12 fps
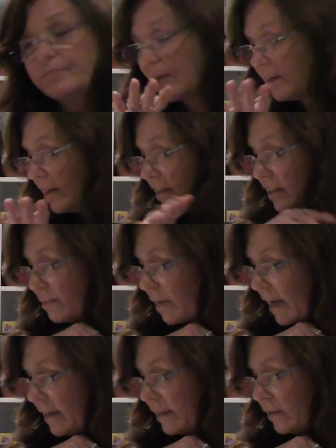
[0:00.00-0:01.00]
And I'll
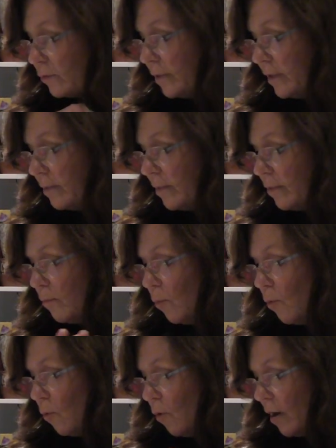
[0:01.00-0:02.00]
explain a little bit
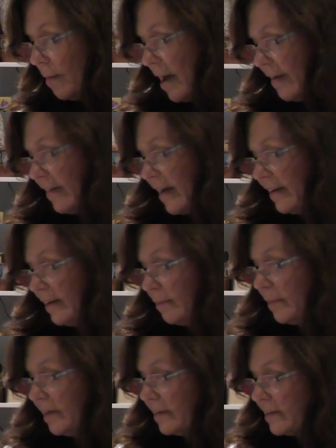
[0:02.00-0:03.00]
more about that in a
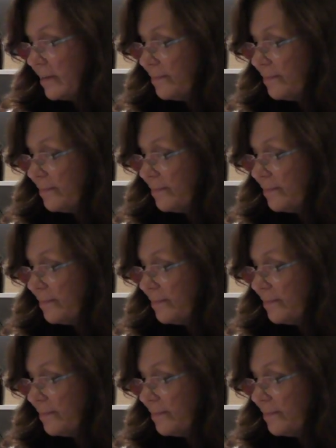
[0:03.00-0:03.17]
minute.